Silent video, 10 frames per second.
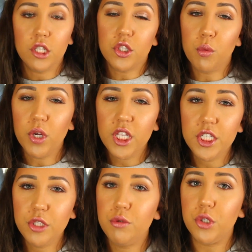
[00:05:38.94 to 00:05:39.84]
So where
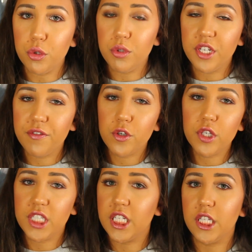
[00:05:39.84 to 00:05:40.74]
these two do differ
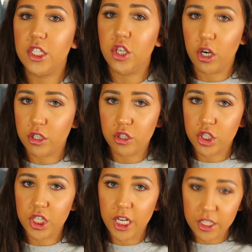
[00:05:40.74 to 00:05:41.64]
is in the darker
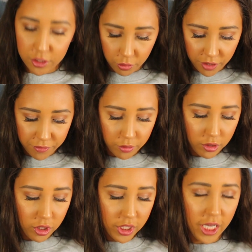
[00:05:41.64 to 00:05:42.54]
shade. So if you
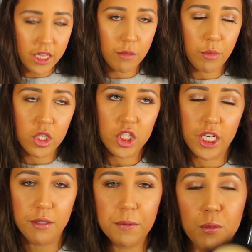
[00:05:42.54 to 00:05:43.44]
look at the Marc
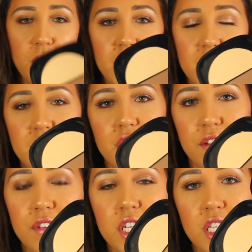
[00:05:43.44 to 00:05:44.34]
Jacobs one, it's
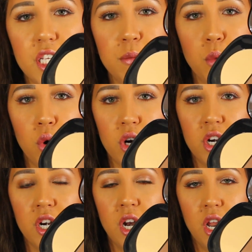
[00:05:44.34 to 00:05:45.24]
definitely
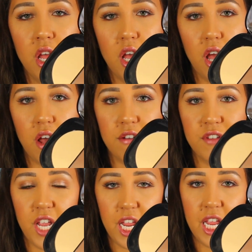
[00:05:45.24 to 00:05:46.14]
more of
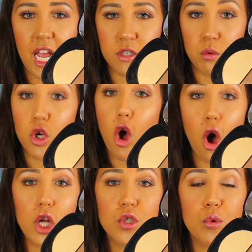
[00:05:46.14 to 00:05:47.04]
a actual
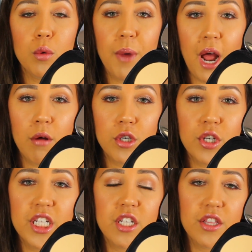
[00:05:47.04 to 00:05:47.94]
contour powder.
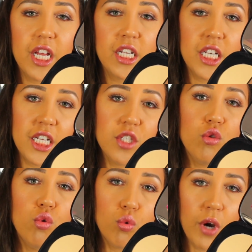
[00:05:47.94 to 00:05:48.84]
It's got that nice
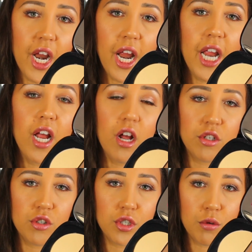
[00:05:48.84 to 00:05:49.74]
gray
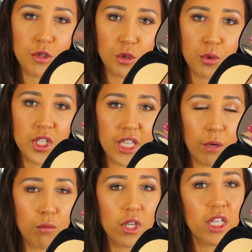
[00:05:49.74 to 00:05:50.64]
undertone to it
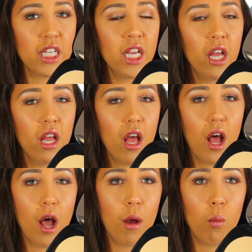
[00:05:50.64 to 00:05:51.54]
that really
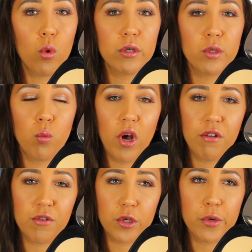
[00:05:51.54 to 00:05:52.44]
works well
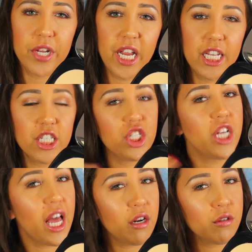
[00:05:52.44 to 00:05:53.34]
for creating
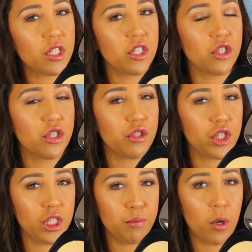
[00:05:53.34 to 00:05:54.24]
shadows under your
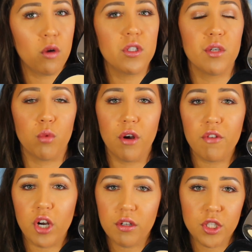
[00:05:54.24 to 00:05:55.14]
cheekbones and
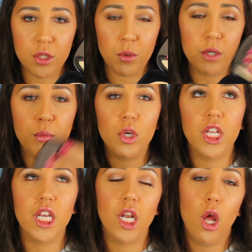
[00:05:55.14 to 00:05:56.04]
wherever else you want to put
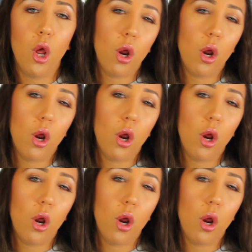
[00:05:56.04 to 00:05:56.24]
it.